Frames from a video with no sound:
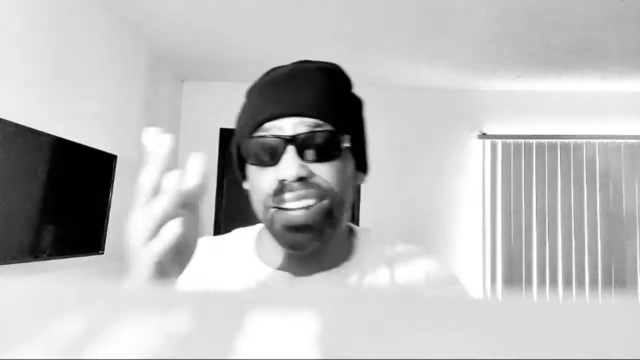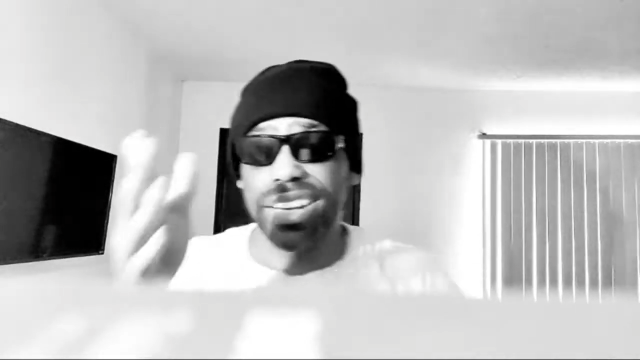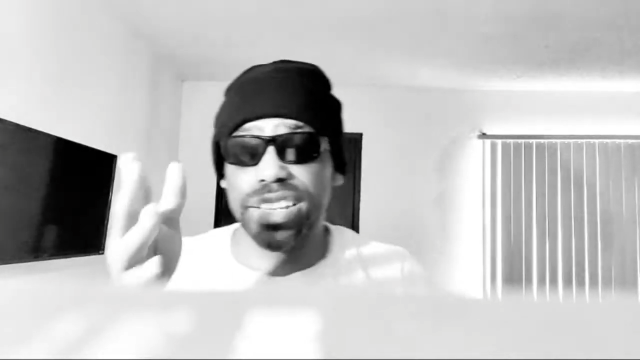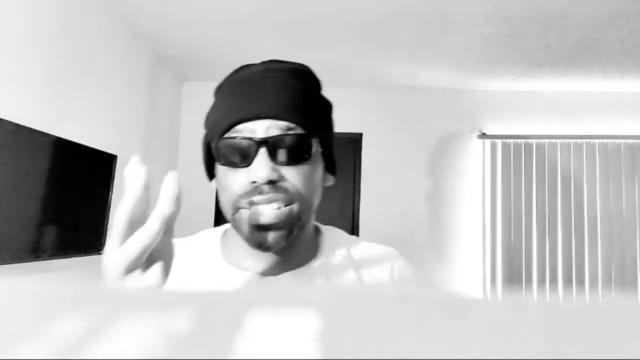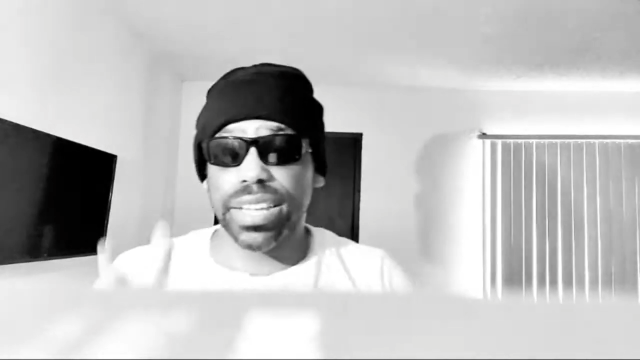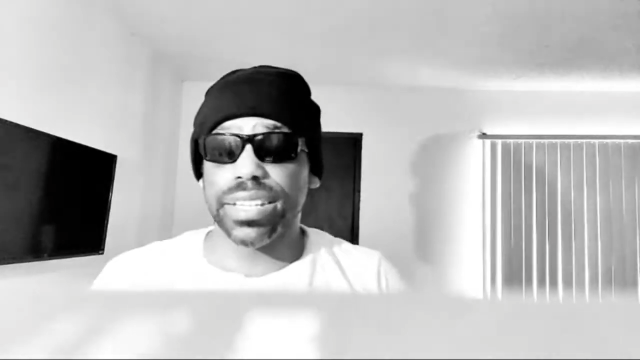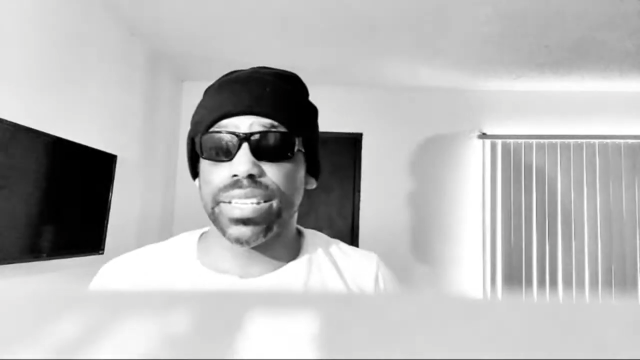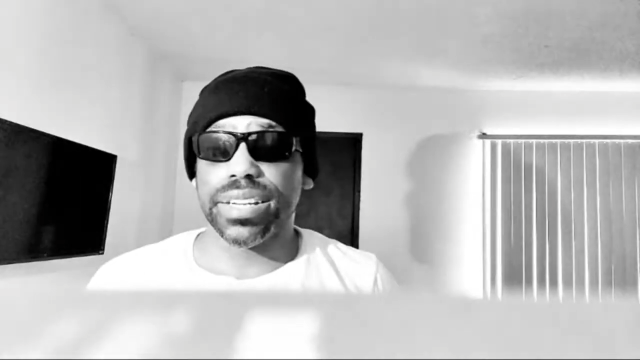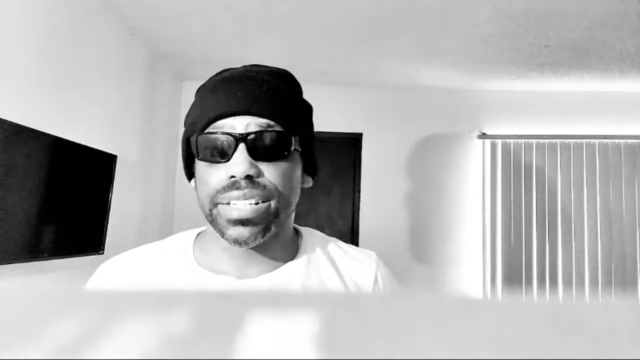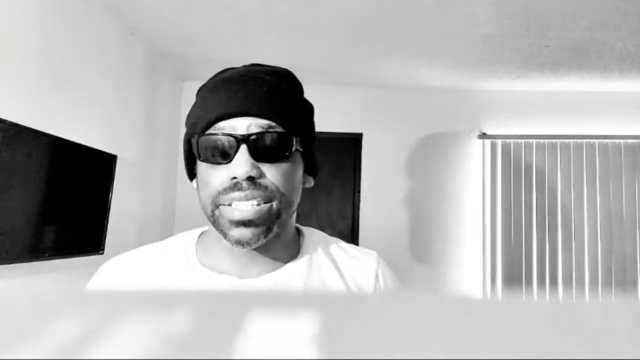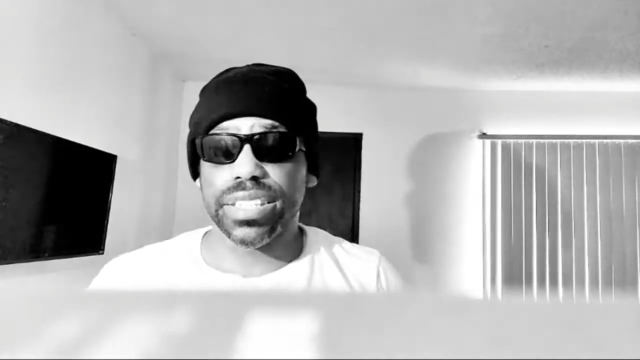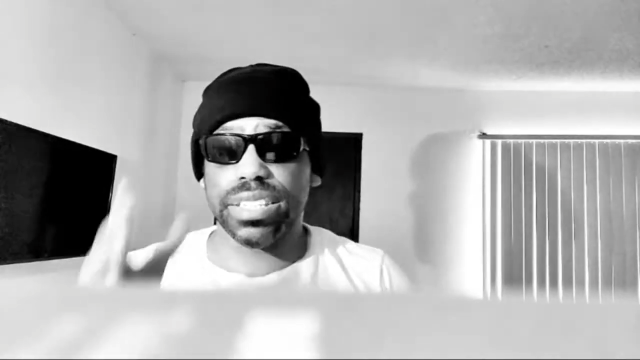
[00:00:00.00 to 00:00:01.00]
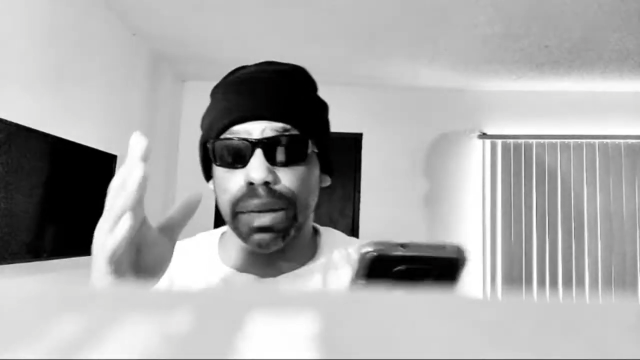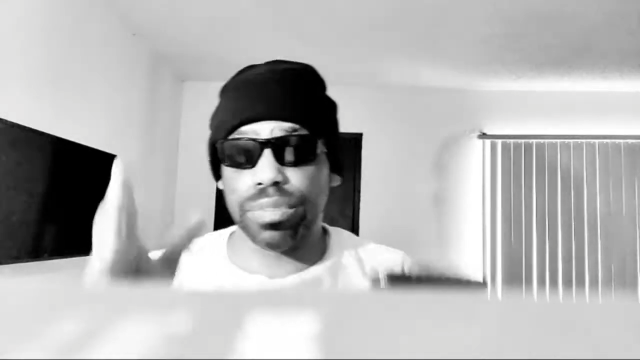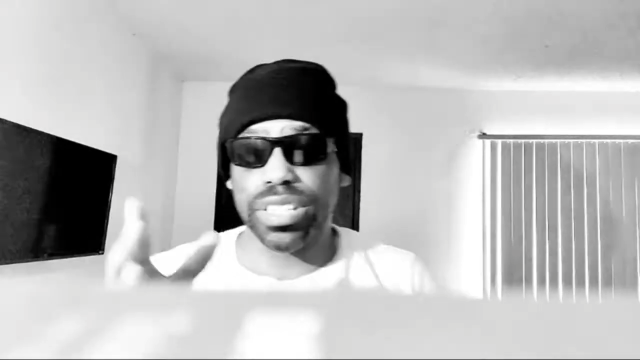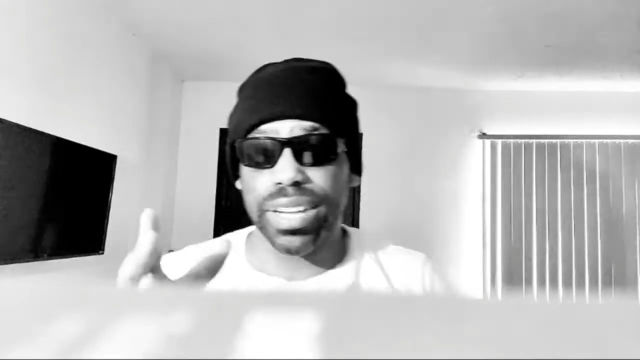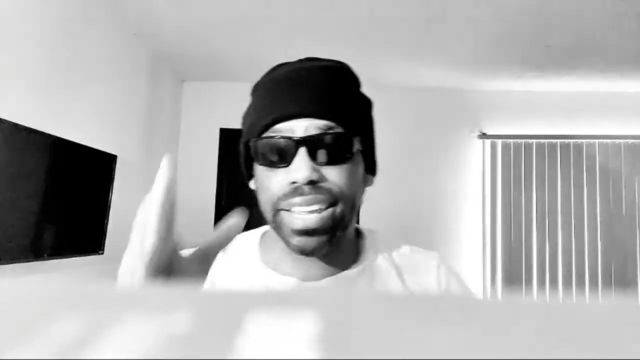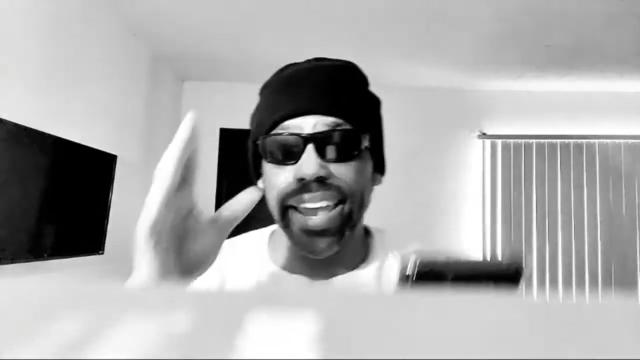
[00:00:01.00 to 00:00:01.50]
let's get to the
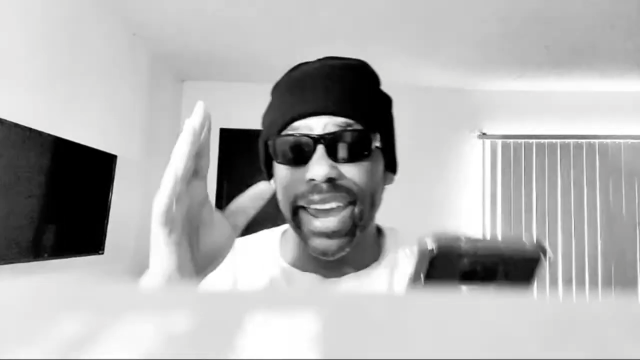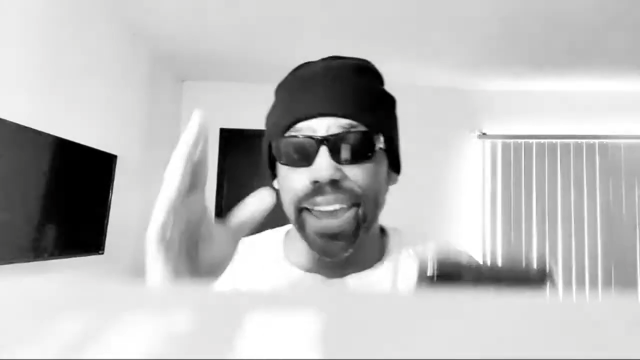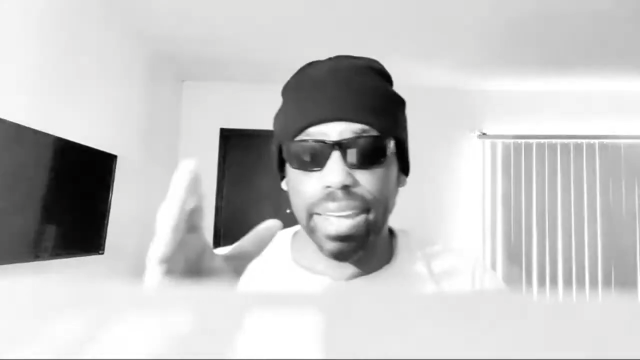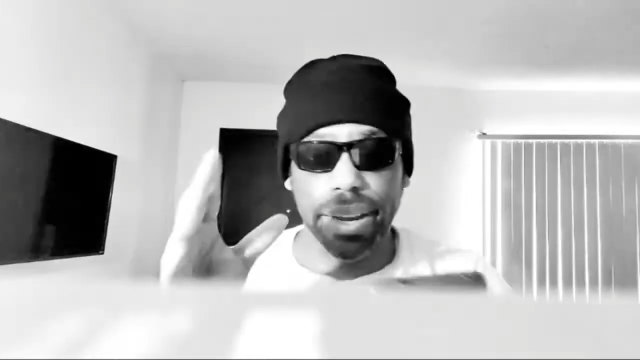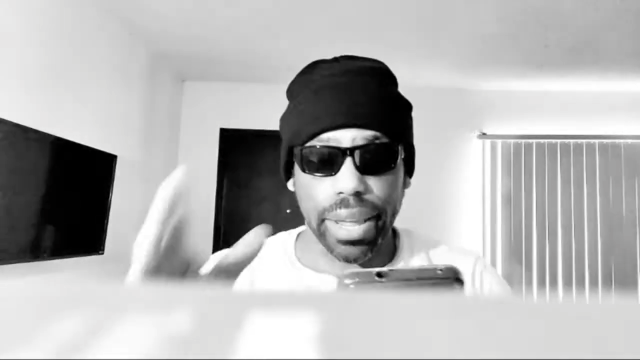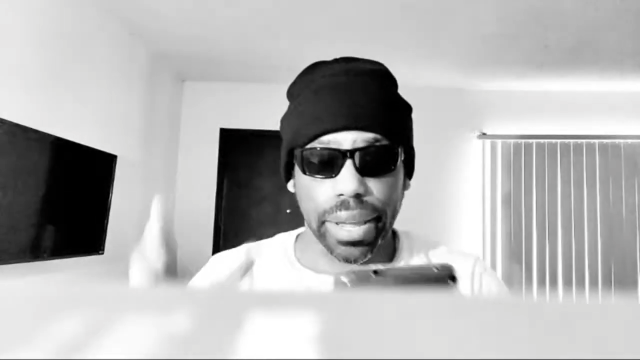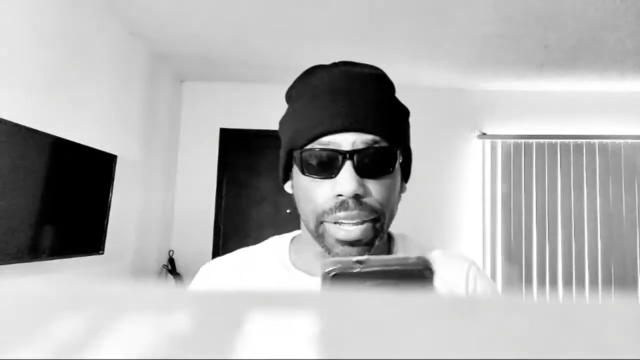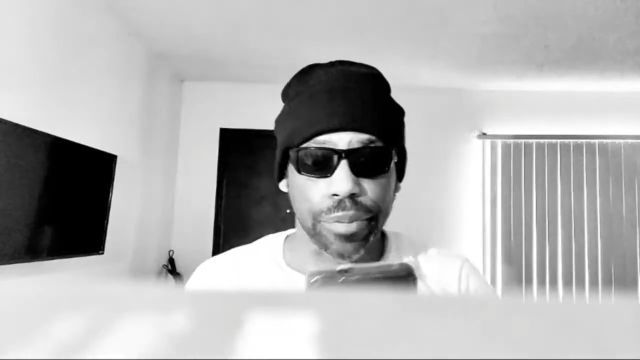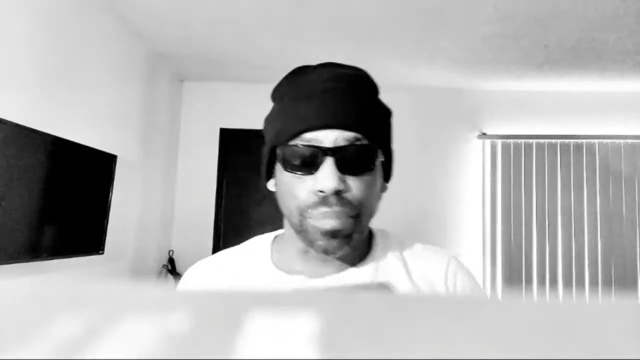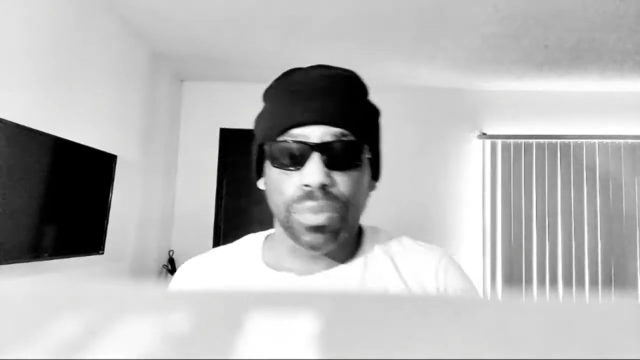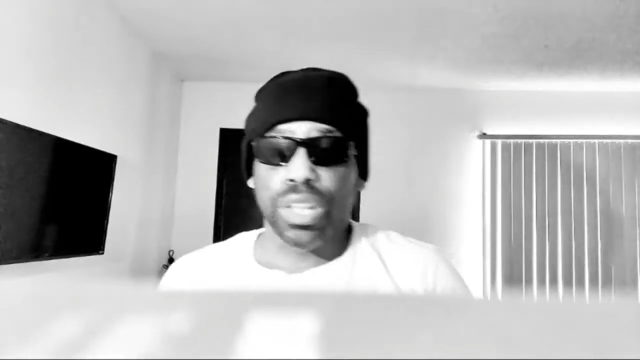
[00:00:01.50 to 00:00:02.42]
subject at hand.